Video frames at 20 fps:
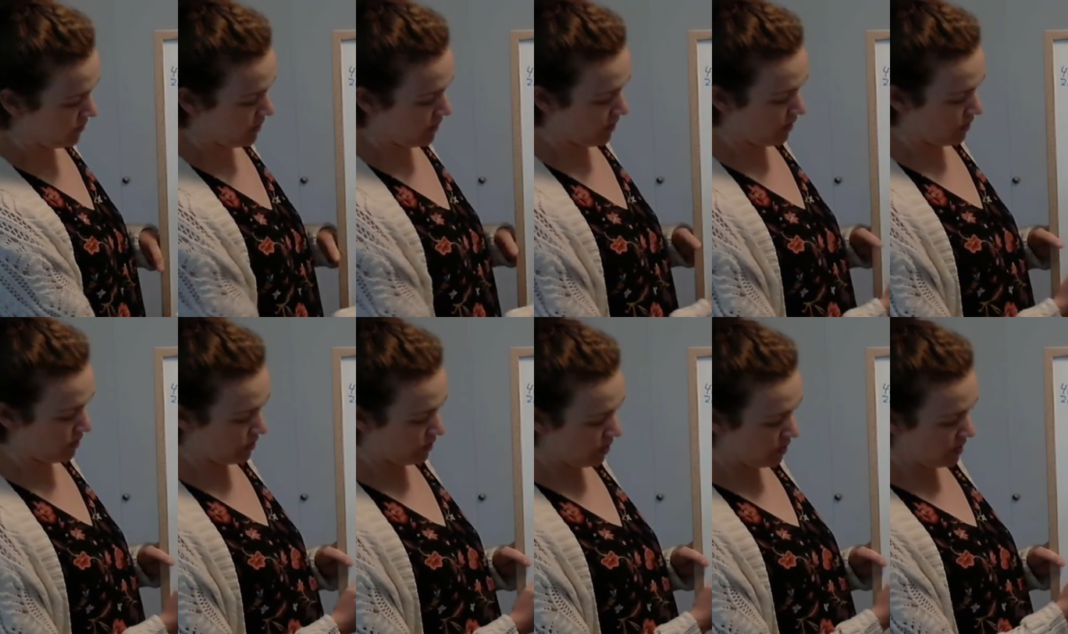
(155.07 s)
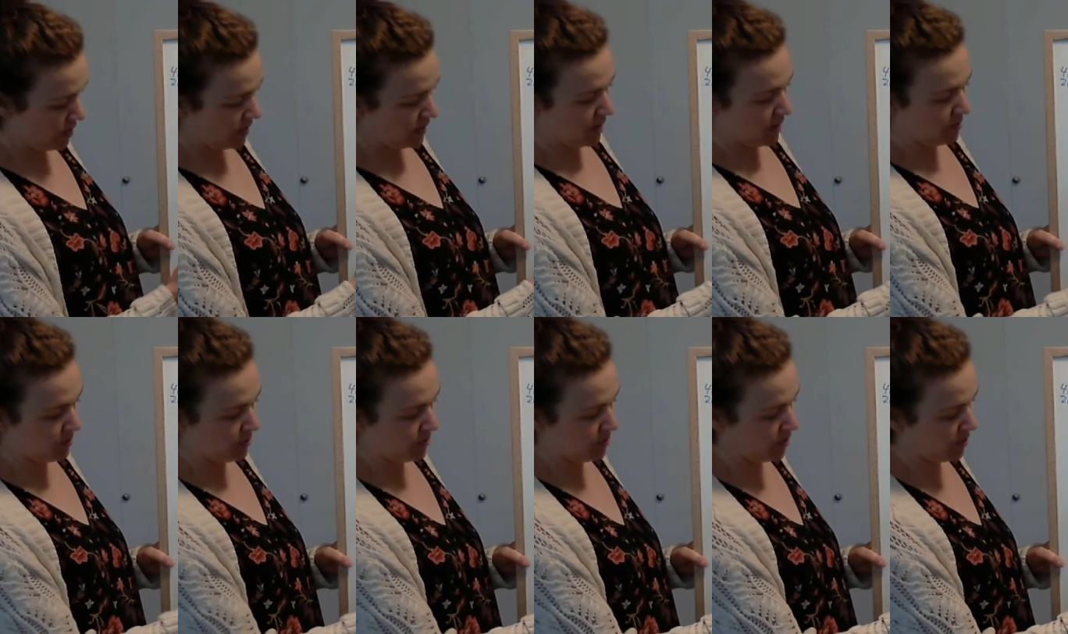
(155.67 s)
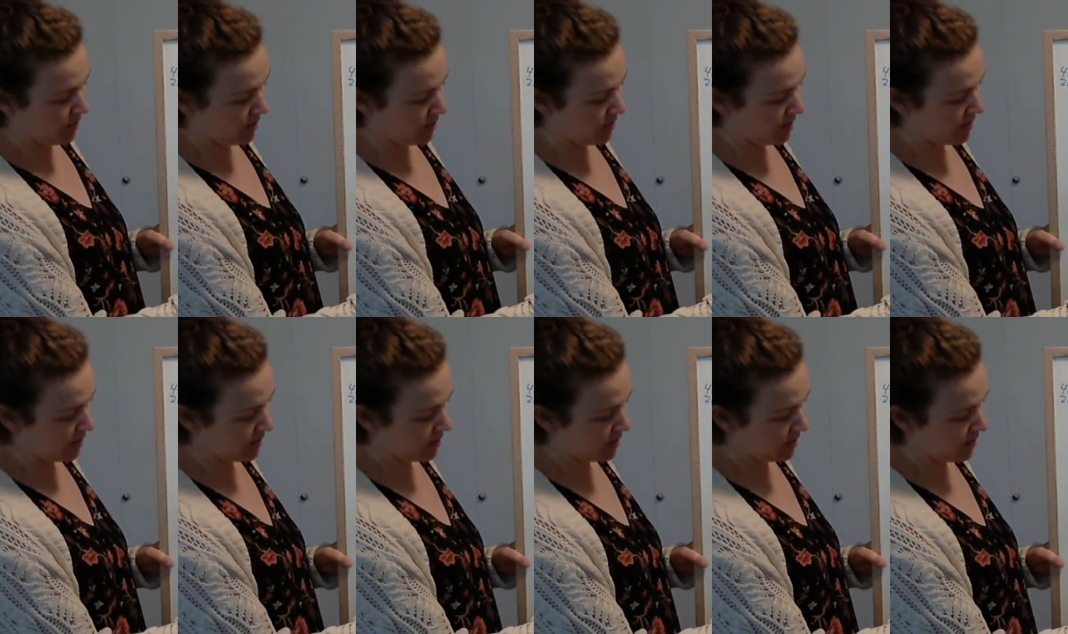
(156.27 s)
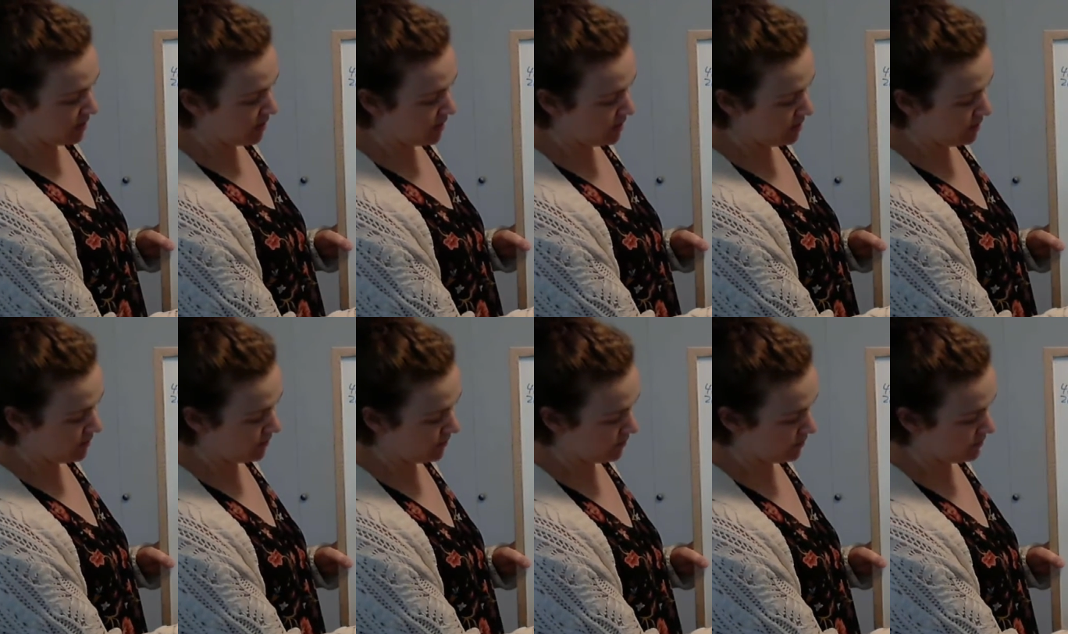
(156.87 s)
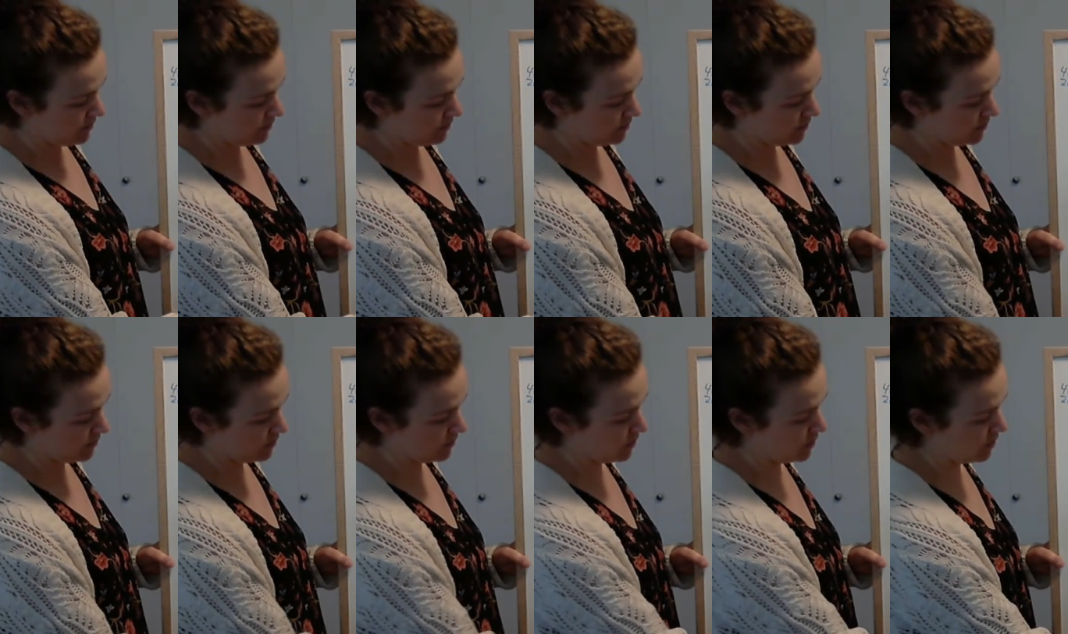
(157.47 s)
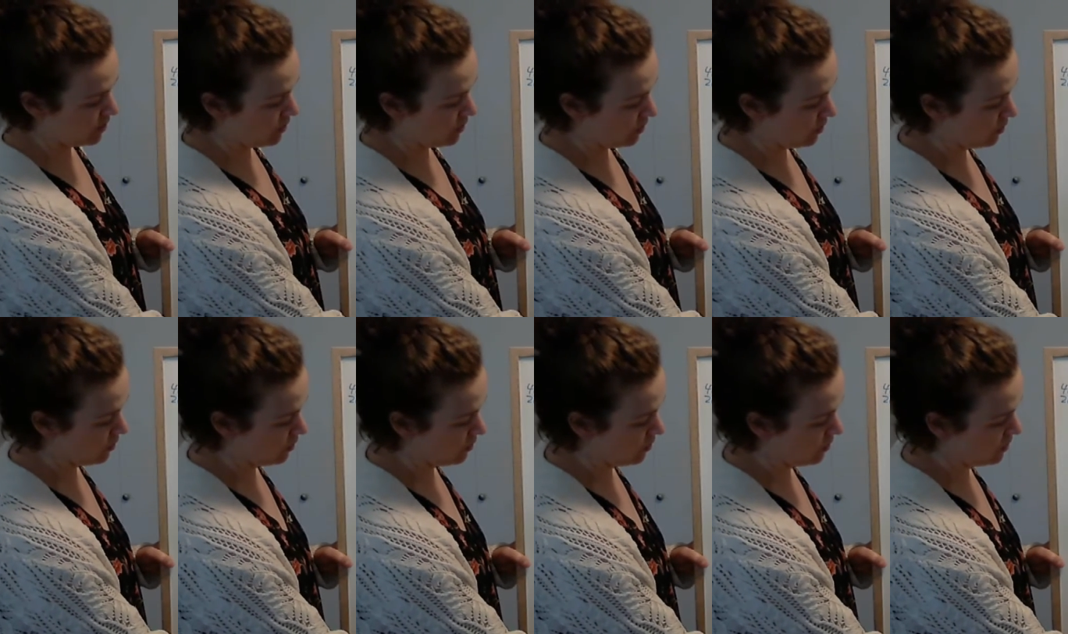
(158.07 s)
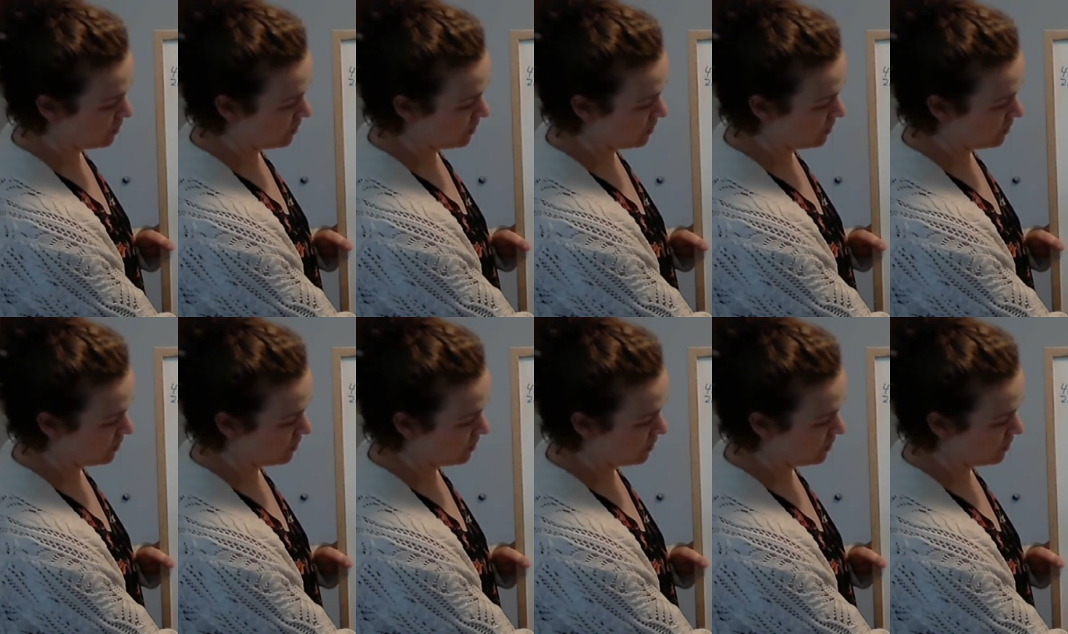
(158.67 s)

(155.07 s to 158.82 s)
And 30 times 2 is 60, so